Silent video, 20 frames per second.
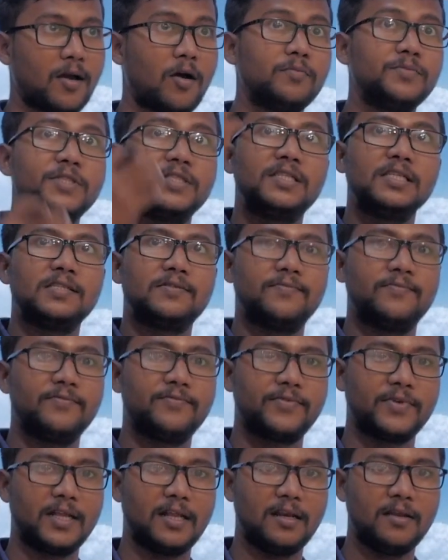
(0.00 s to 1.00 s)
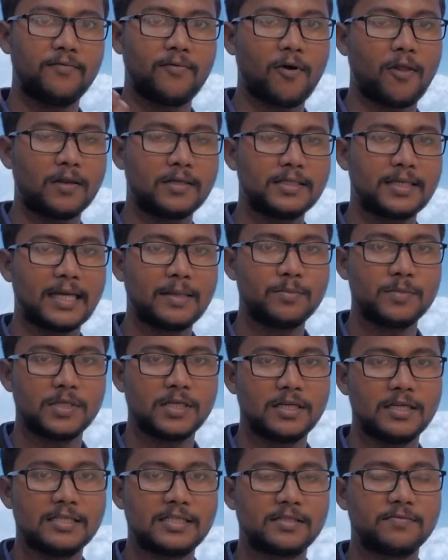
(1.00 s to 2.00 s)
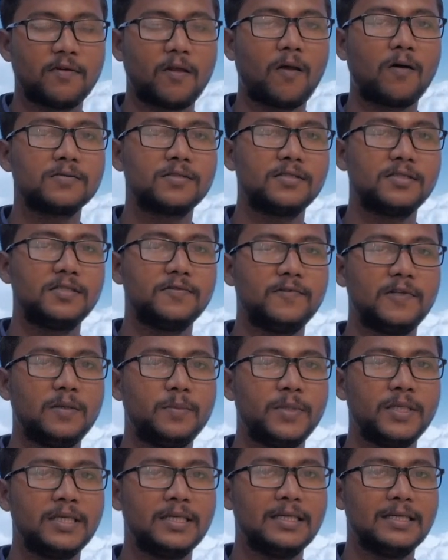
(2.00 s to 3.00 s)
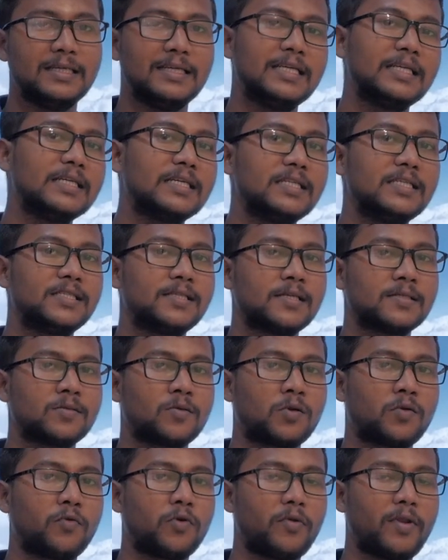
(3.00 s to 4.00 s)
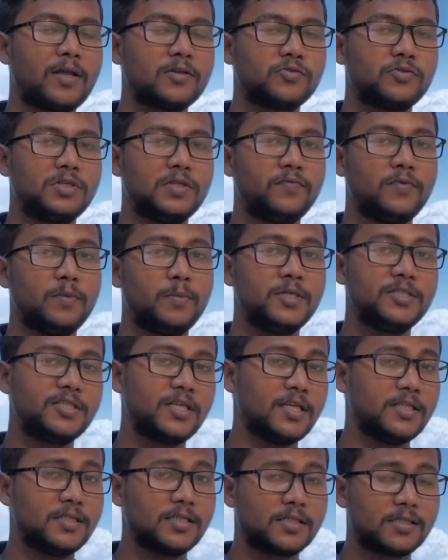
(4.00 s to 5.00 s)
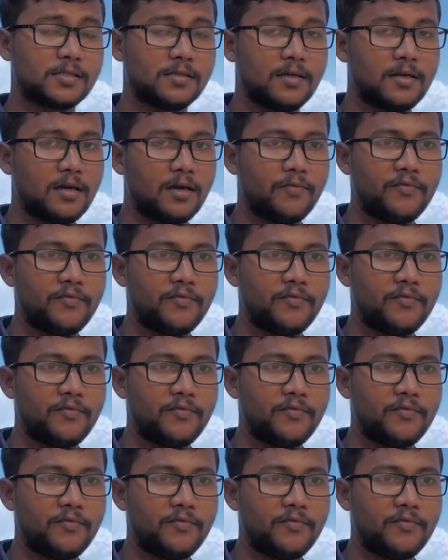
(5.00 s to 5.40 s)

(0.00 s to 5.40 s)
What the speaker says: Object is freely falling time, its velocity will be increases or velocity will be changes.